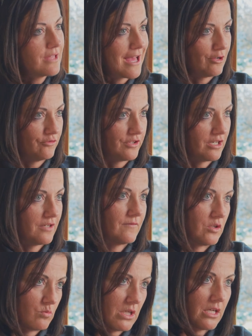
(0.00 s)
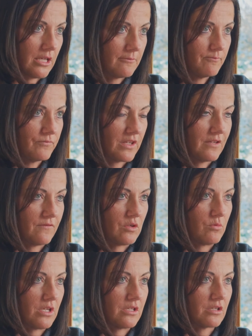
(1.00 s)
out there if you need it. If you
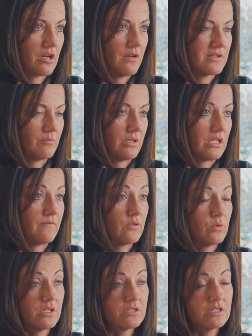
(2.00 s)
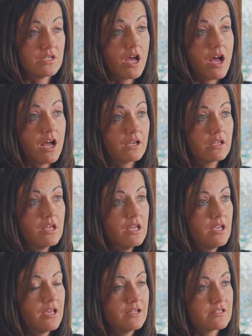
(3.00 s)
need to call somebody, if you need to talk,
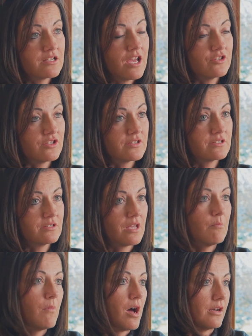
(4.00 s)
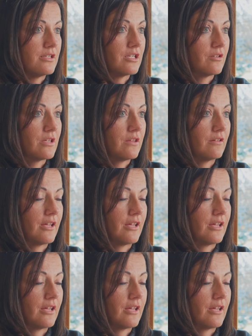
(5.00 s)
and it's not just a monetary thing.